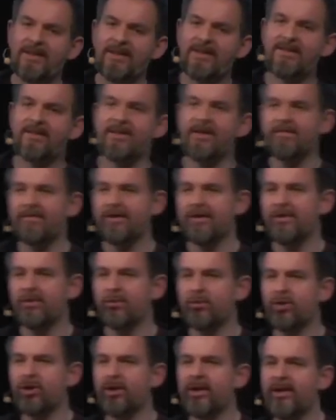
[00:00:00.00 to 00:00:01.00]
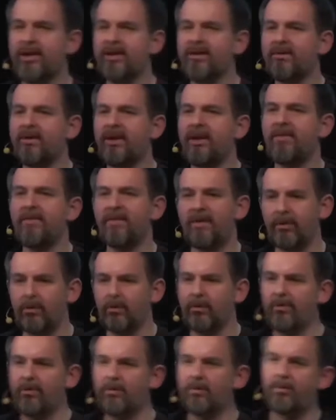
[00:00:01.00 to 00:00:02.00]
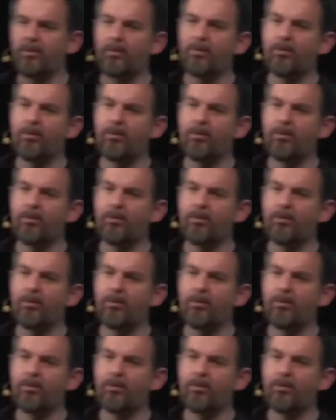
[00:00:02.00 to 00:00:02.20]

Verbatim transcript: Unfortunately, the resolution limit